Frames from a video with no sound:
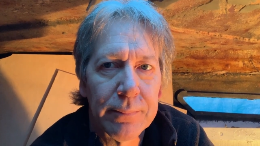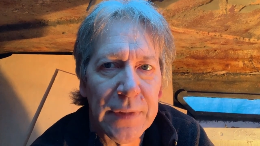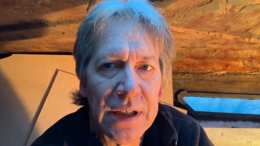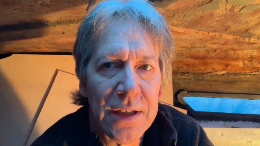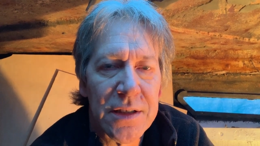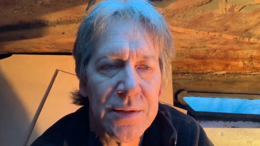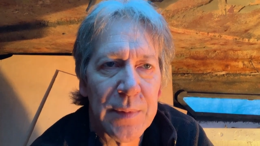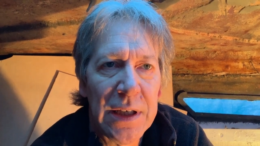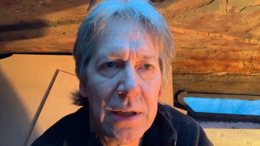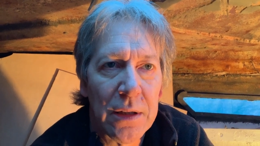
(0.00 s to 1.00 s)
because
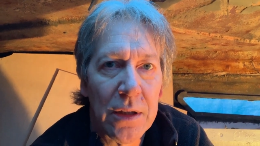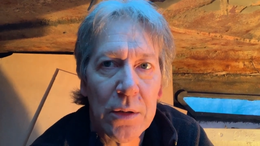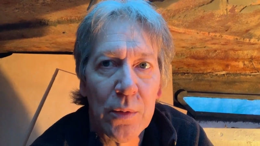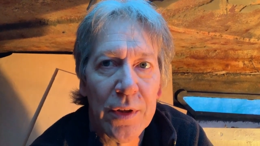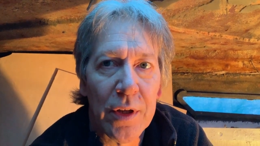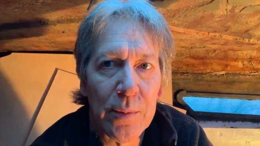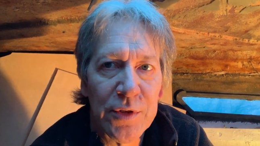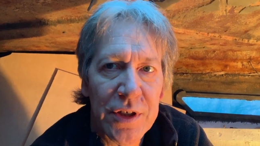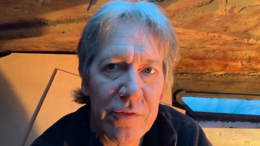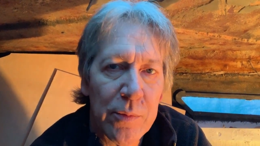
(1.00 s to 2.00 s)
me, along with
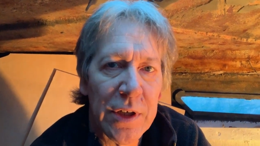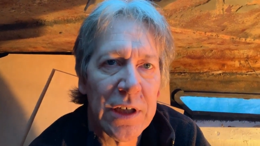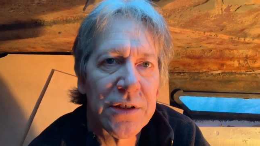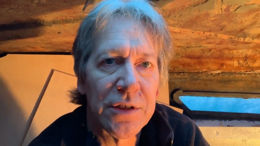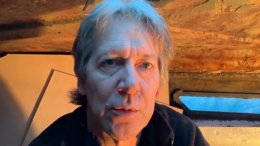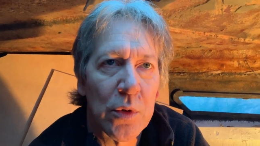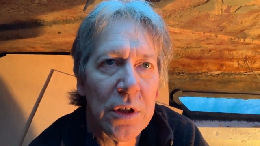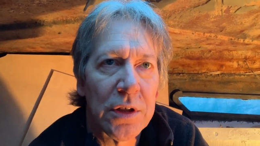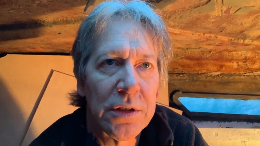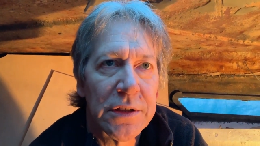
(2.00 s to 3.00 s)
almost everybody else in the
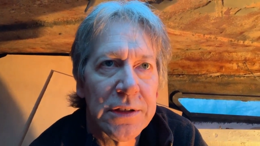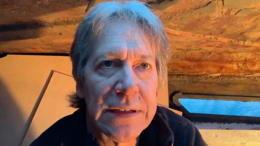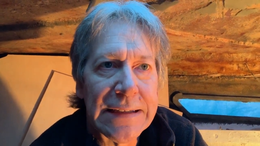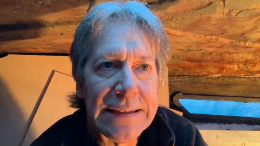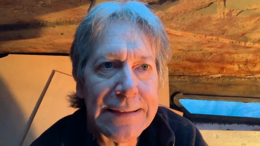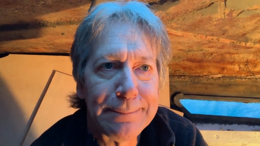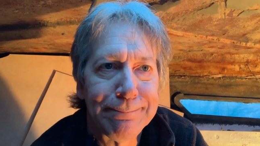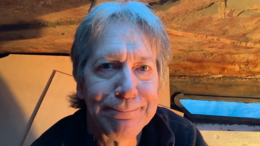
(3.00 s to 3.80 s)
world, our